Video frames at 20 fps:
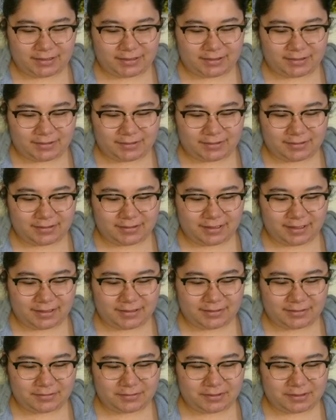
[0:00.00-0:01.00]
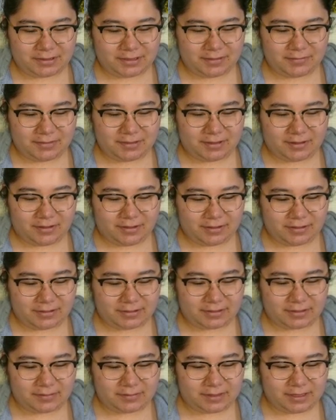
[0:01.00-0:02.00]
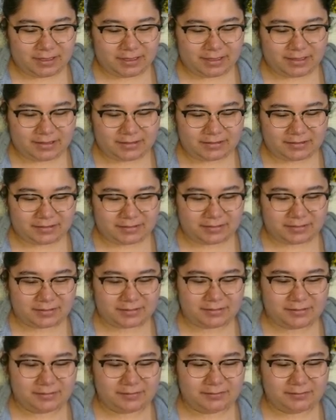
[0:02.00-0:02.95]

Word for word: good. I just wish they would call it something else.